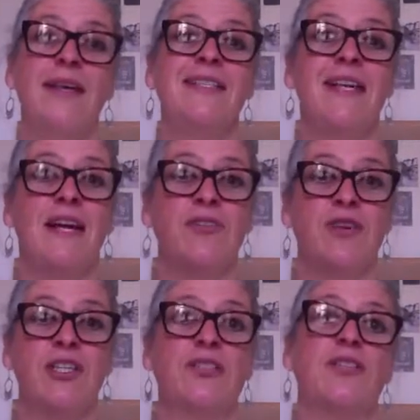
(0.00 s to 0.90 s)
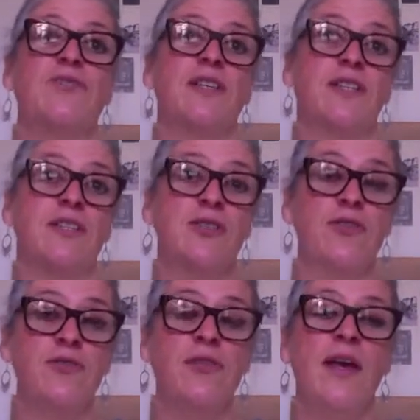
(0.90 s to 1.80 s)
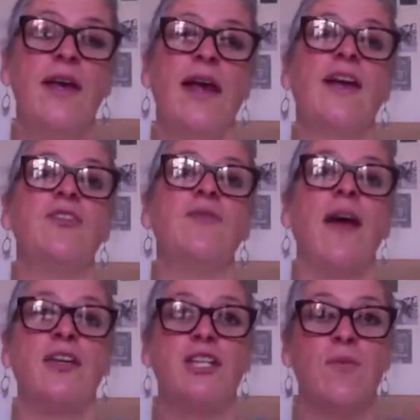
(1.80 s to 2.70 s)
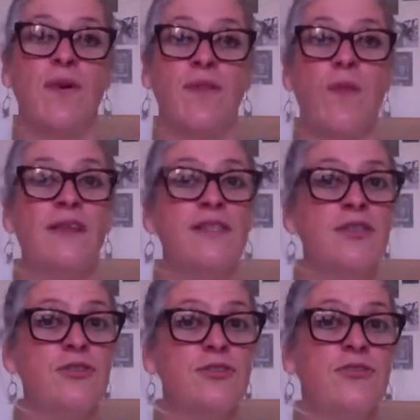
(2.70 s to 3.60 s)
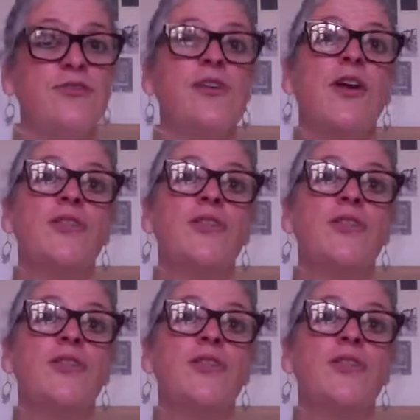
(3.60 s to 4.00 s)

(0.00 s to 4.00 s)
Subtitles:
Dehydration stress the 2, and you actually want the 1s and the 2s